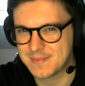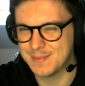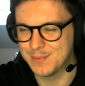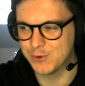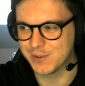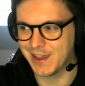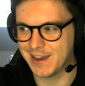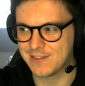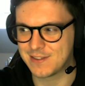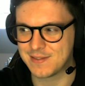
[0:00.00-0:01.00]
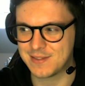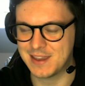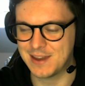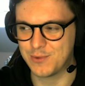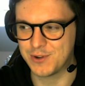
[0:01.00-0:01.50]
Moonlight
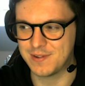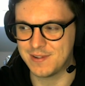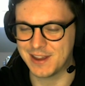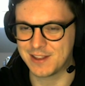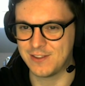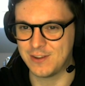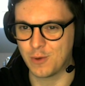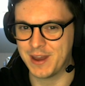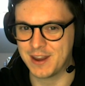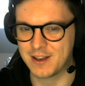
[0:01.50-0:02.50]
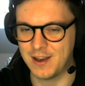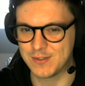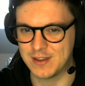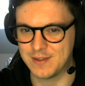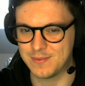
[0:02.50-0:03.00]
that like the 0 mana cost
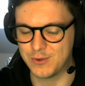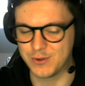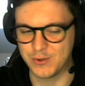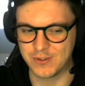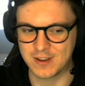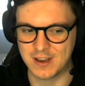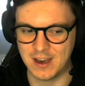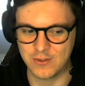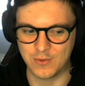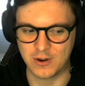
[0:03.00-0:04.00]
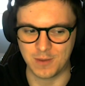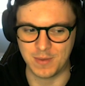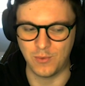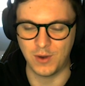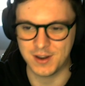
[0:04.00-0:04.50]
that reduces the cost of a card by
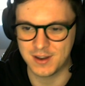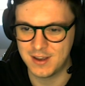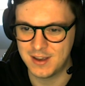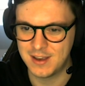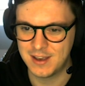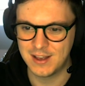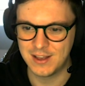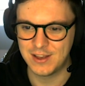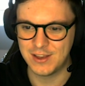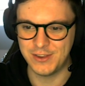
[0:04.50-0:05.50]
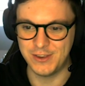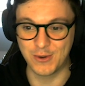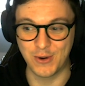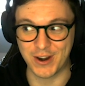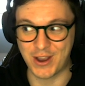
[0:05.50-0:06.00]
1. You
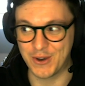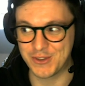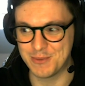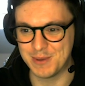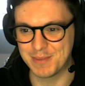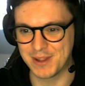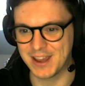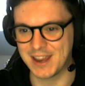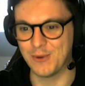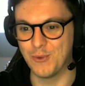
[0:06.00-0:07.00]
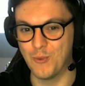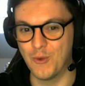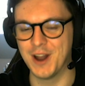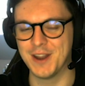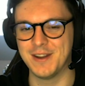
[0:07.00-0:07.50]
are going to be playing
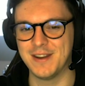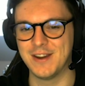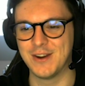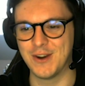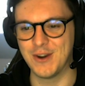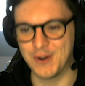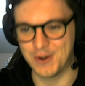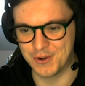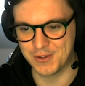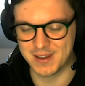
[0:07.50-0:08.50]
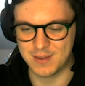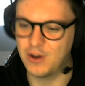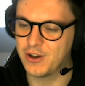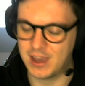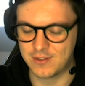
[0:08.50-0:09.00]
one early. Well,
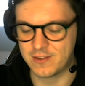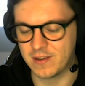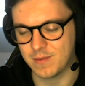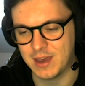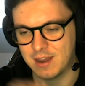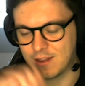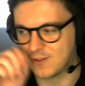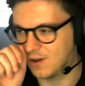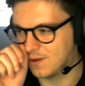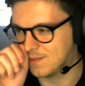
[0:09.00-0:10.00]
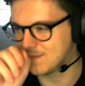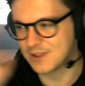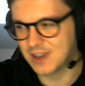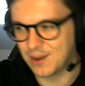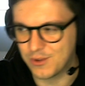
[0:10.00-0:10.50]
okay, it's 7 mana, so you
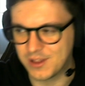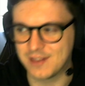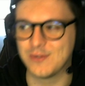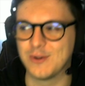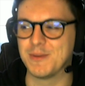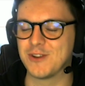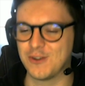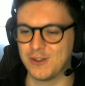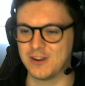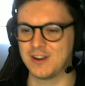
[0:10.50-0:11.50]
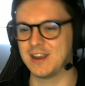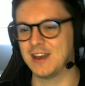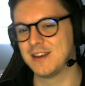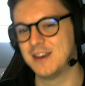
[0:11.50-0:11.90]
can't really do it much earlier than that.